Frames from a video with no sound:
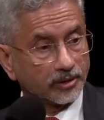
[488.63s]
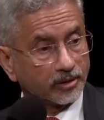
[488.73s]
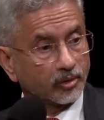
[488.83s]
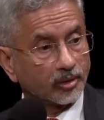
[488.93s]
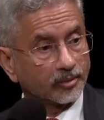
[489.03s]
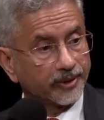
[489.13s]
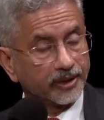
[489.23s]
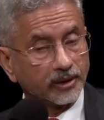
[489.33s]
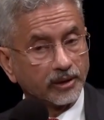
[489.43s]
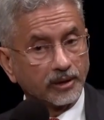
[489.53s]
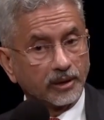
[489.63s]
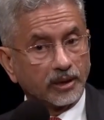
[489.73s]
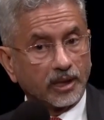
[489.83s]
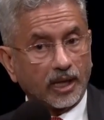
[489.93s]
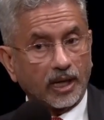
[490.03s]
economy,
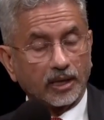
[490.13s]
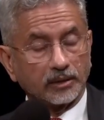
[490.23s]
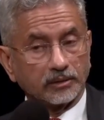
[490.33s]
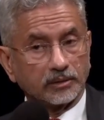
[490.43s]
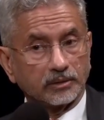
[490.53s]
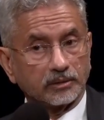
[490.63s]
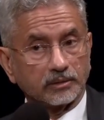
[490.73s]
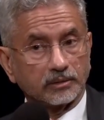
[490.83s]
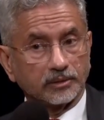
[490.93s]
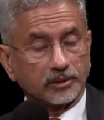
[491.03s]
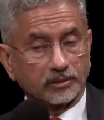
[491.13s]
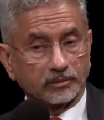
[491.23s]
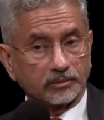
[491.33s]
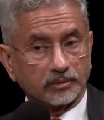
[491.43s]
and the